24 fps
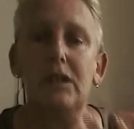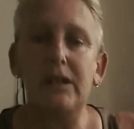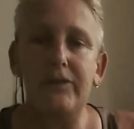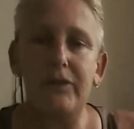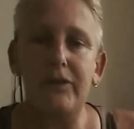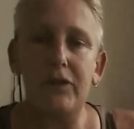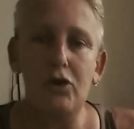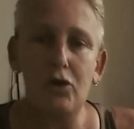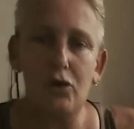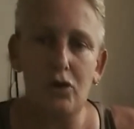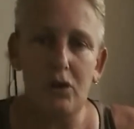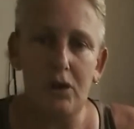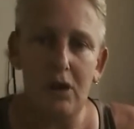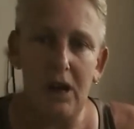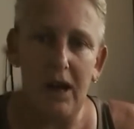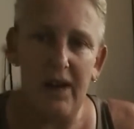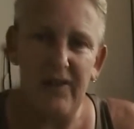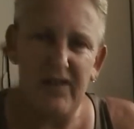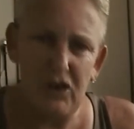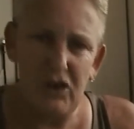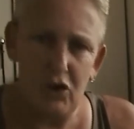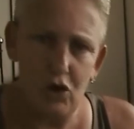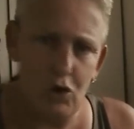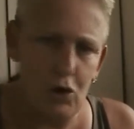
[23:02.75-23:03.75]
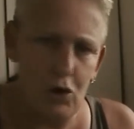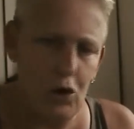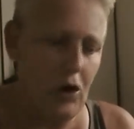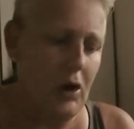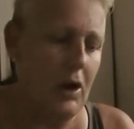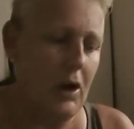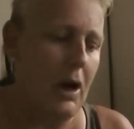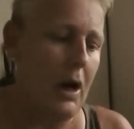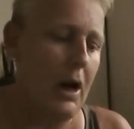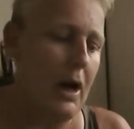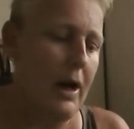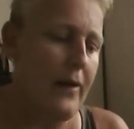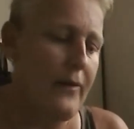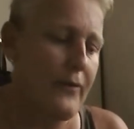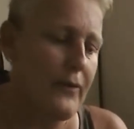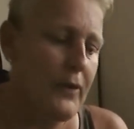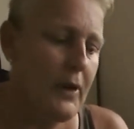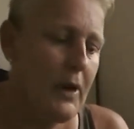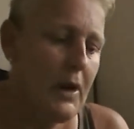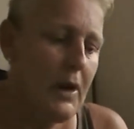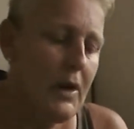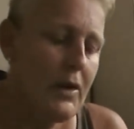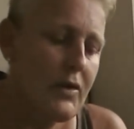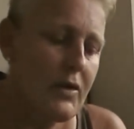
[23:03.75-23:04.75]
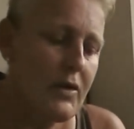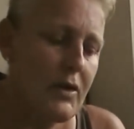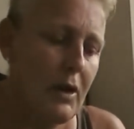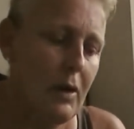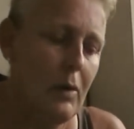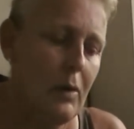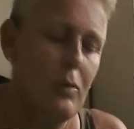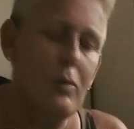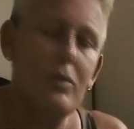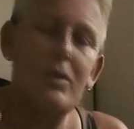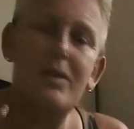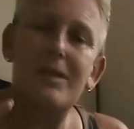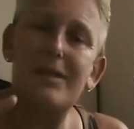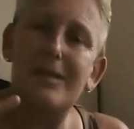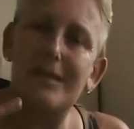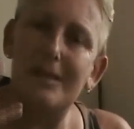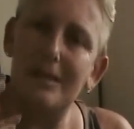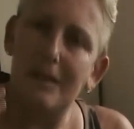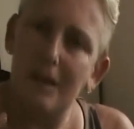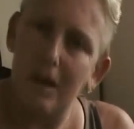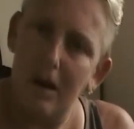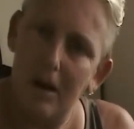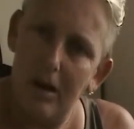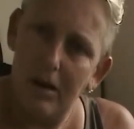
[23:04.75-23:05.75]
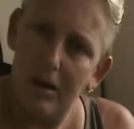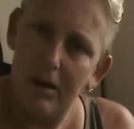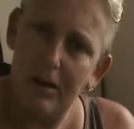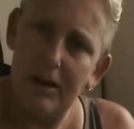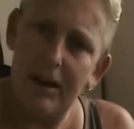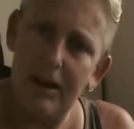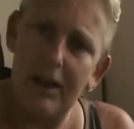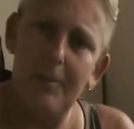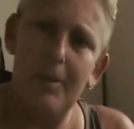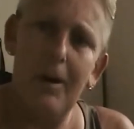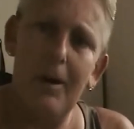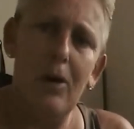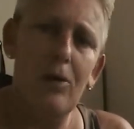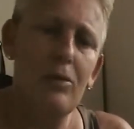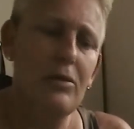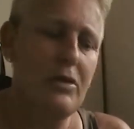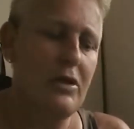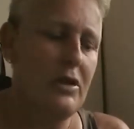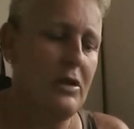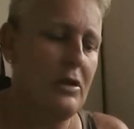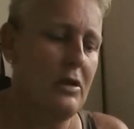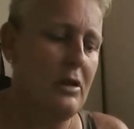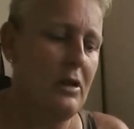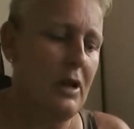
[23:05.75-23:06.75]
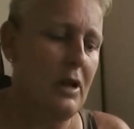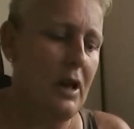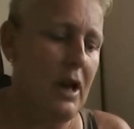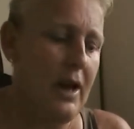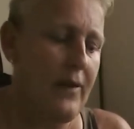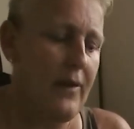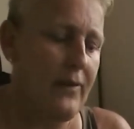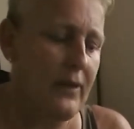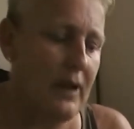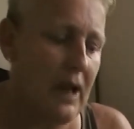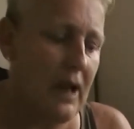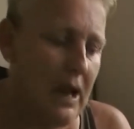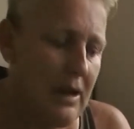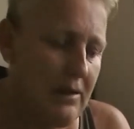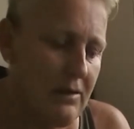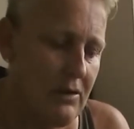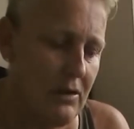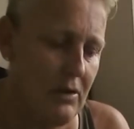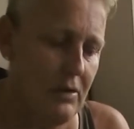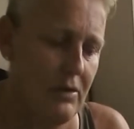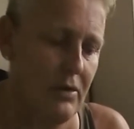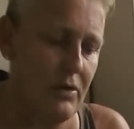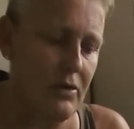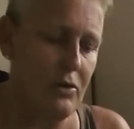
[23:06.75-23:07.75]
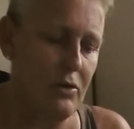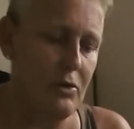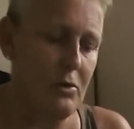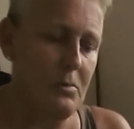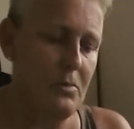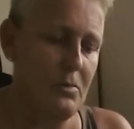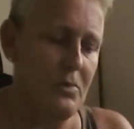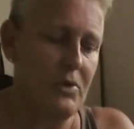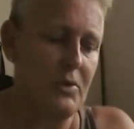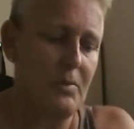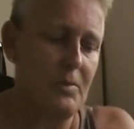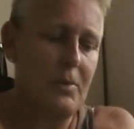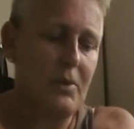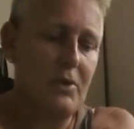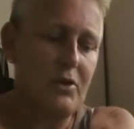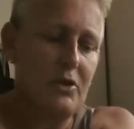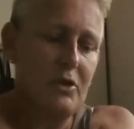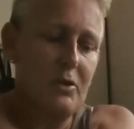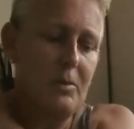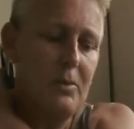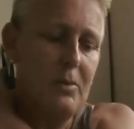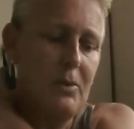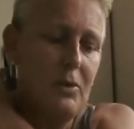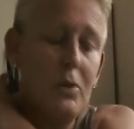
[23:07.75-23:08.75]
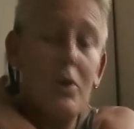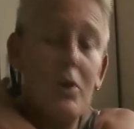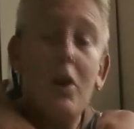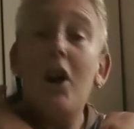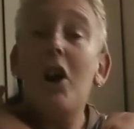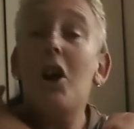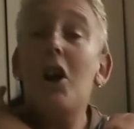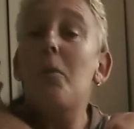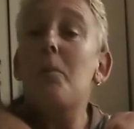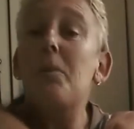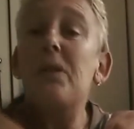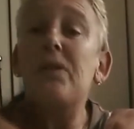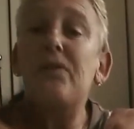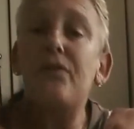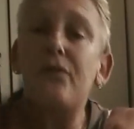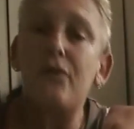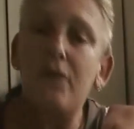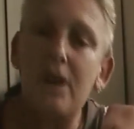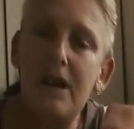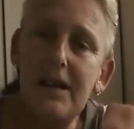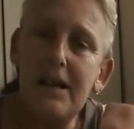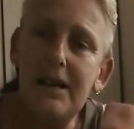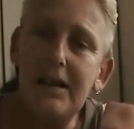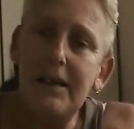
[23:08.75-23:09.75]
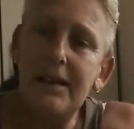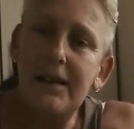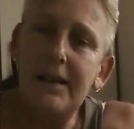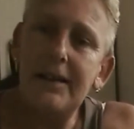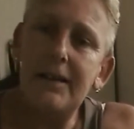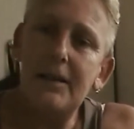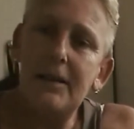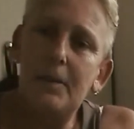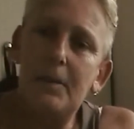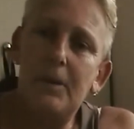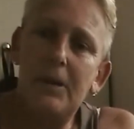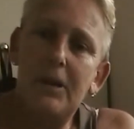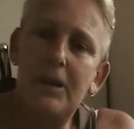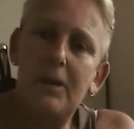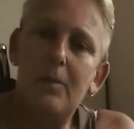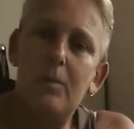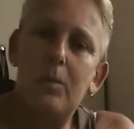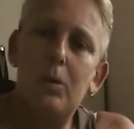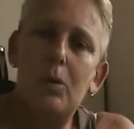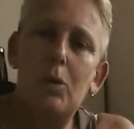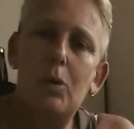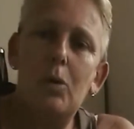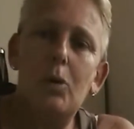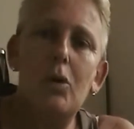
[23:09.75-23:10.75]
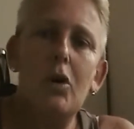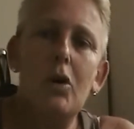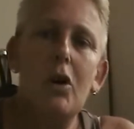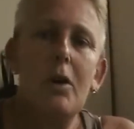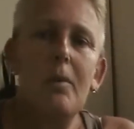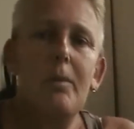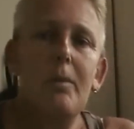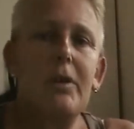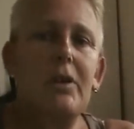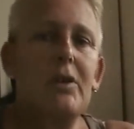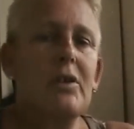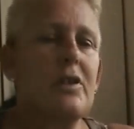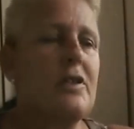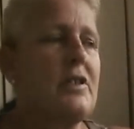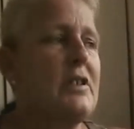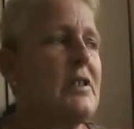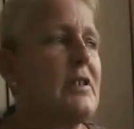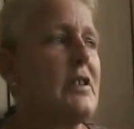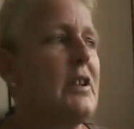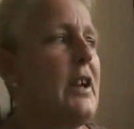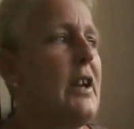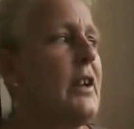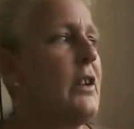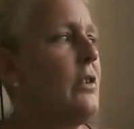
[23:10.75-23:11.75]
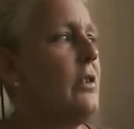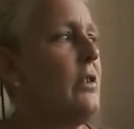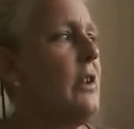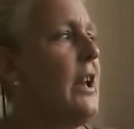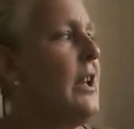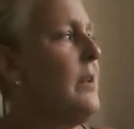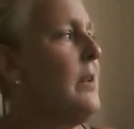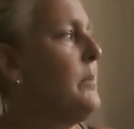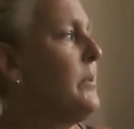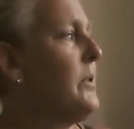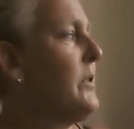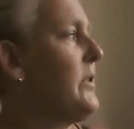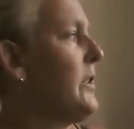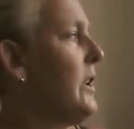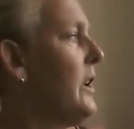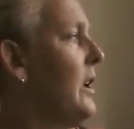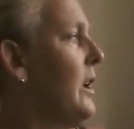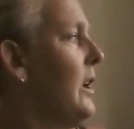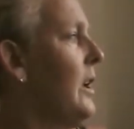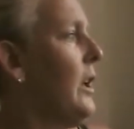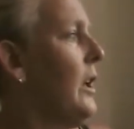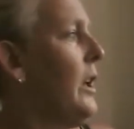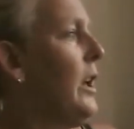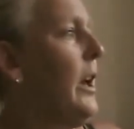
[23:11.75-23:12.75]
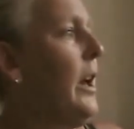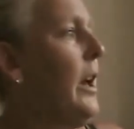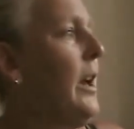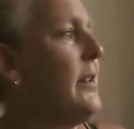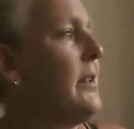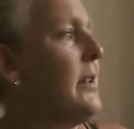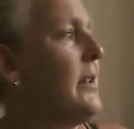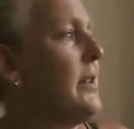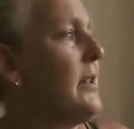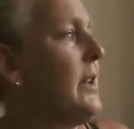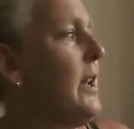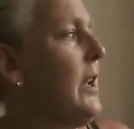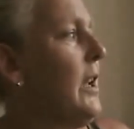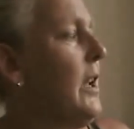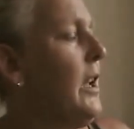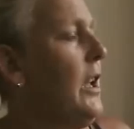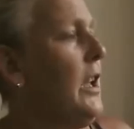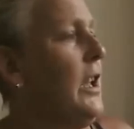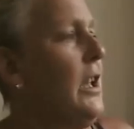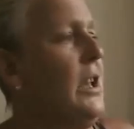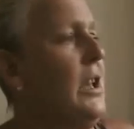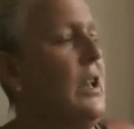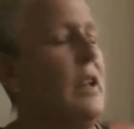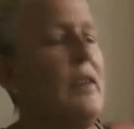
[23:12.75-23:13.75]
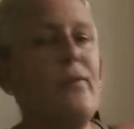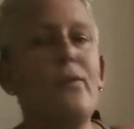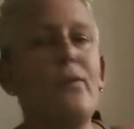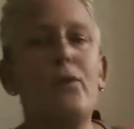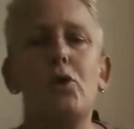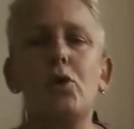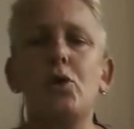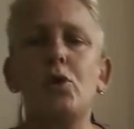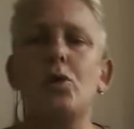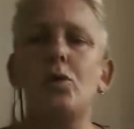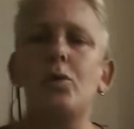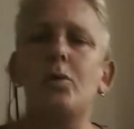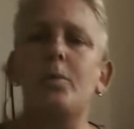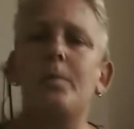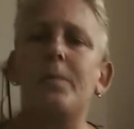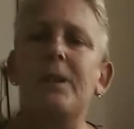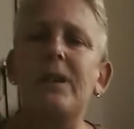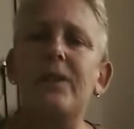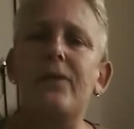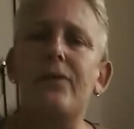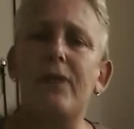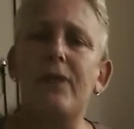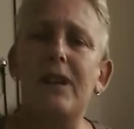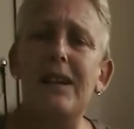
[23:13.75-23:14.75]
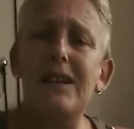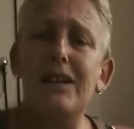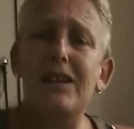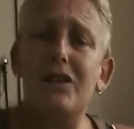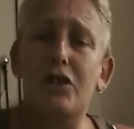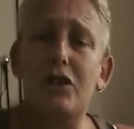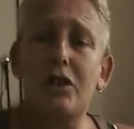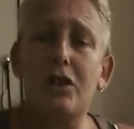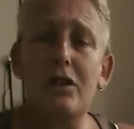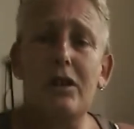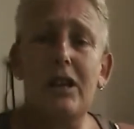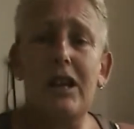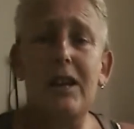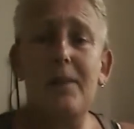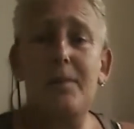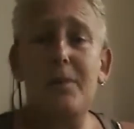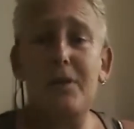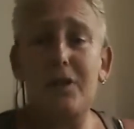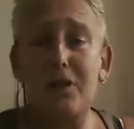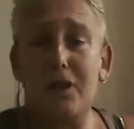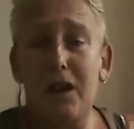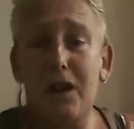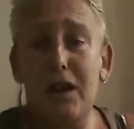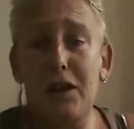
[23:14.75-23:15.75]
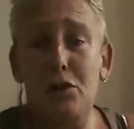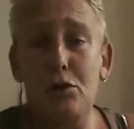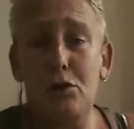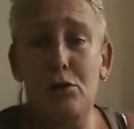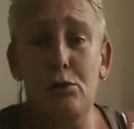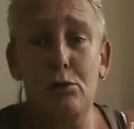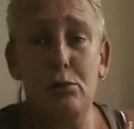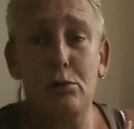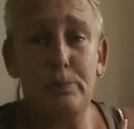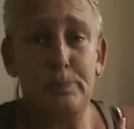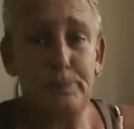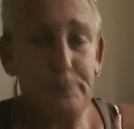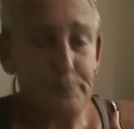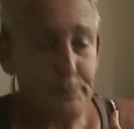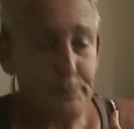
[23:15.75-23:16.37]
living your life. It's your life, so keep hold of your life, carry on as normal as possible, be friendly to people, because it's like your neighbours. As I say, if you be friendly to your neighbours, I do,